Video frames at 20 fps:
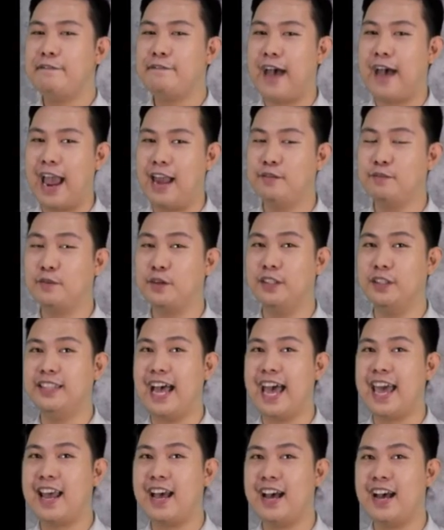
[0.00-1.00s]
phylum
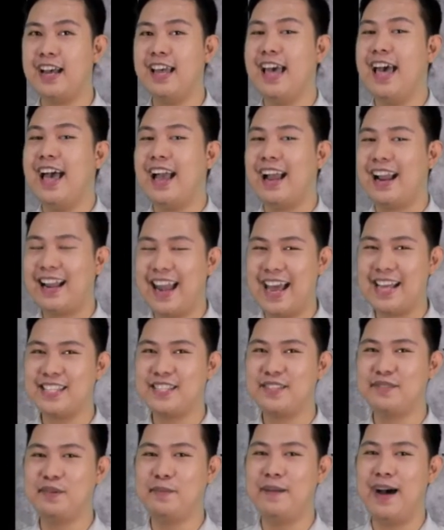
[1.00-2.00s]
Chordata,
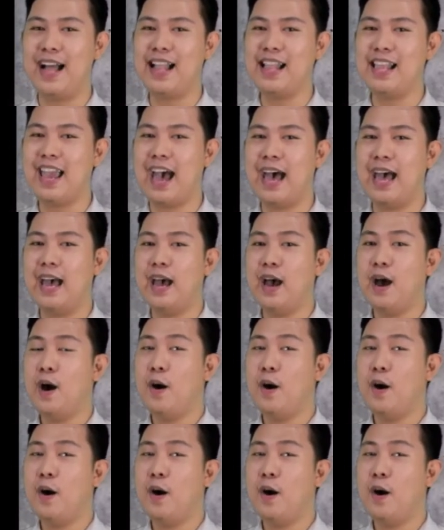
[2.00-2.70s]
class Mammalia,